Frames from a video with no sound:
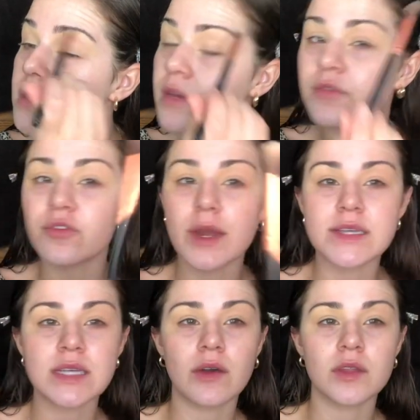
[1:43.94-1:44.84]
It
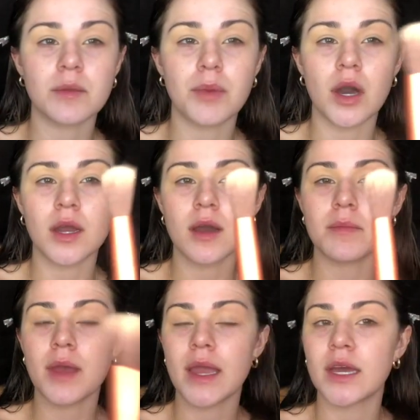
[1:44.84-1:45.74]
frays out at the
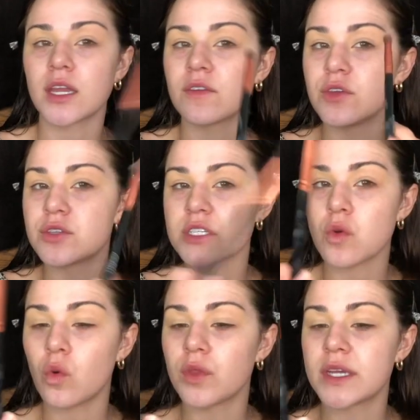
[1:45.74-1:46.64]
bottom, and if you
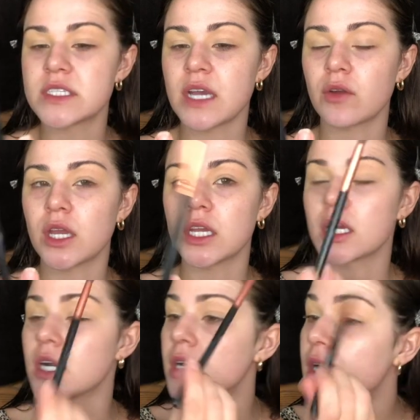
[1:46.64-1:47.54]
just hold it down
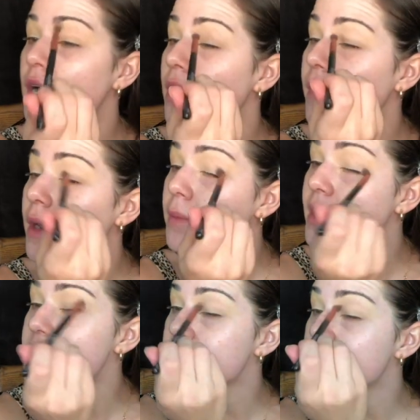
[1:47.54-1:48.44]
here, then it
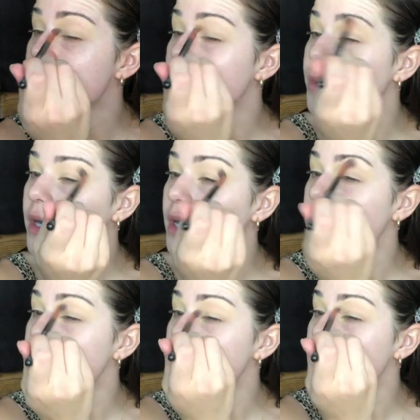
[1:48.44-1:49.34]
makes it
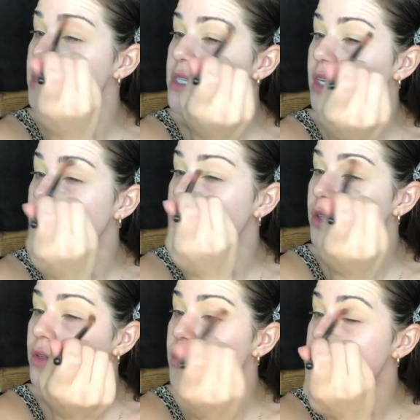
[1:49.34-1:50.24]
super easy to
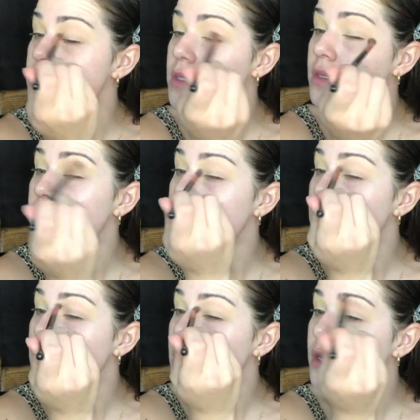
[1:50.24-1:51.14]
use.
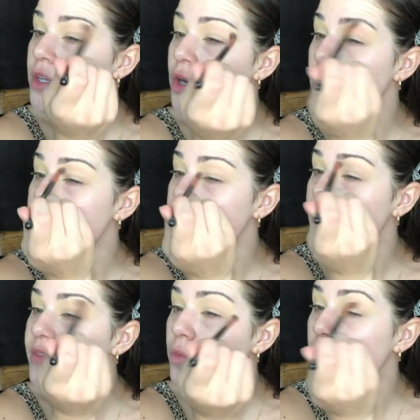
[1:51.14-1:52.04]
You don't really
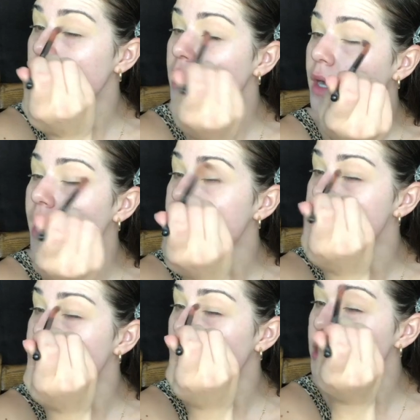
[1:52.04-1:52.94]
have to work at
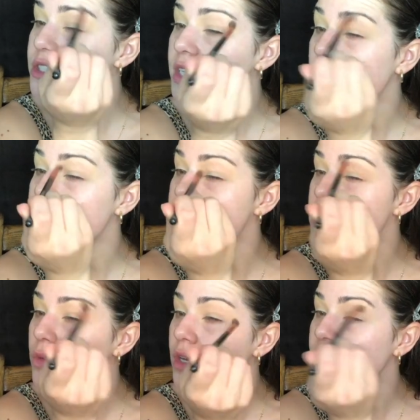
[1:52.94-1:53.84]
this brush. It kind of does
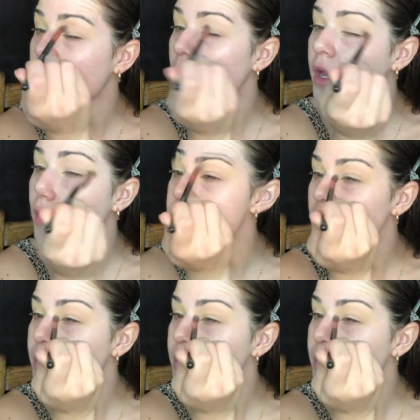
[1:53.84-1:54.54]
the work for you.